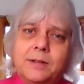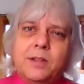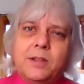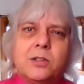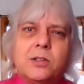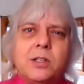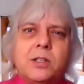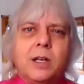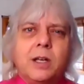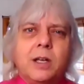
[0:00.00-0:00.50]

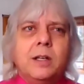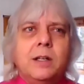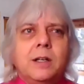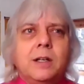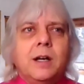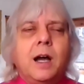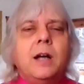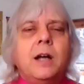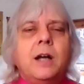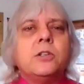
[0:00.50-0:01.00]
There's a
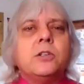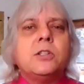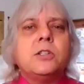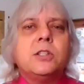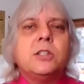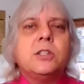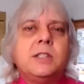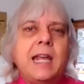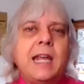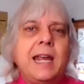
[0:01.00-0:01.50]

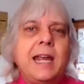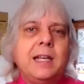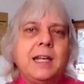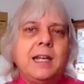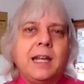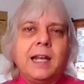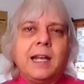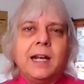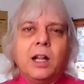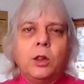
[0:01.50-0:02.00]

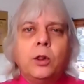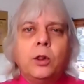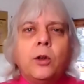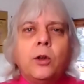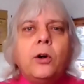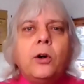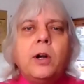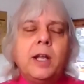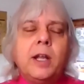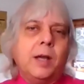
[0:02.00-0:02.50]
understanding and a
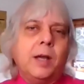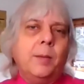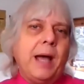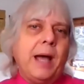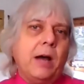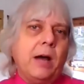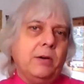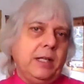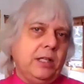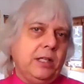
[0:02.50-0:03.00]
learning
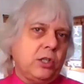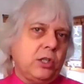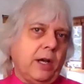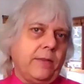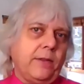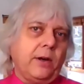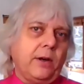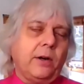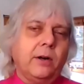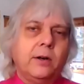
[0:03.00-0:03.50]
about each
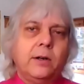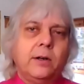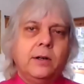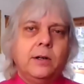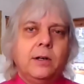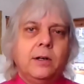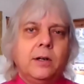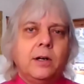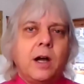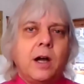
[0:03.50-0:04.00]
other,
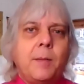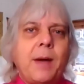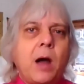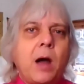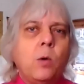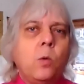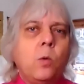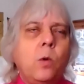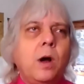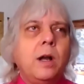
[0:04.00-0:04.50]

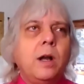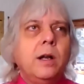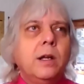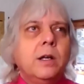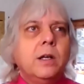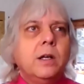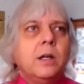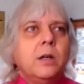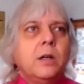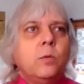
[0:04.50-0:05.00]
about what
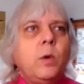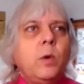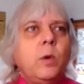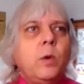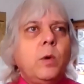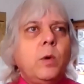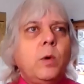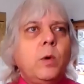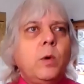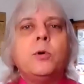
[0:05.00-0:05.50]
we
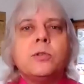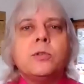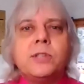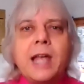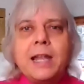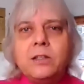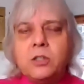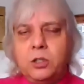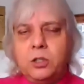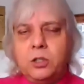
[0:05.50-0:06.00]

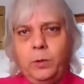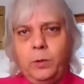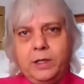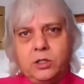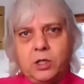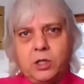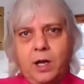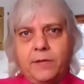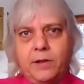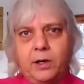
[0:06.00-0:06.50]
represent to each
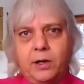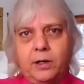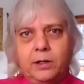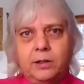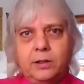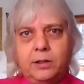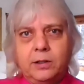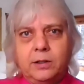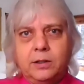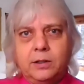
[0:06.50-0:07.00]
other,
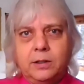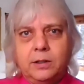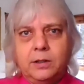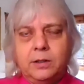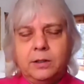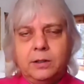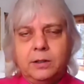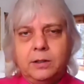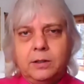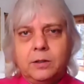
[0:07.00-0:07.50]

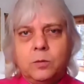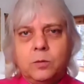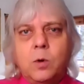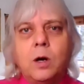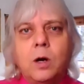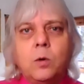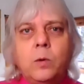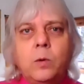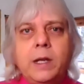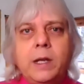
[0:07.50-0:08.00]

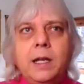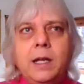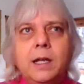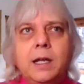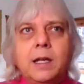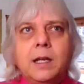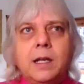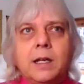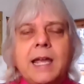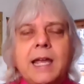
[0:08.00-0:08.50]
what we
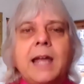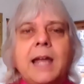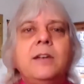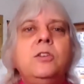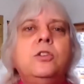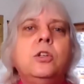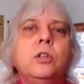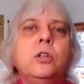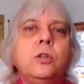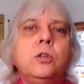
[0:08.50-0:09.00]
can
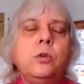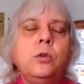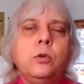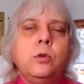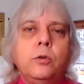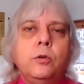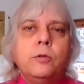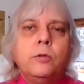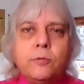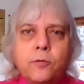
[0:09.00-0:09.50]

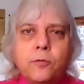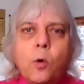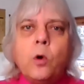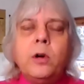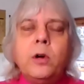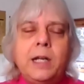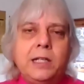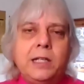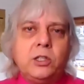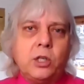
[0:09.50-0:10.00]
do for
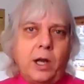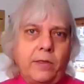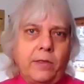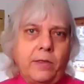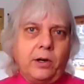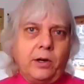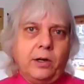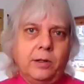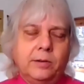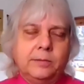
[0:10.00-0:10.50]
each
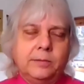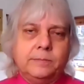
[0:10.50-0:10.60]
other,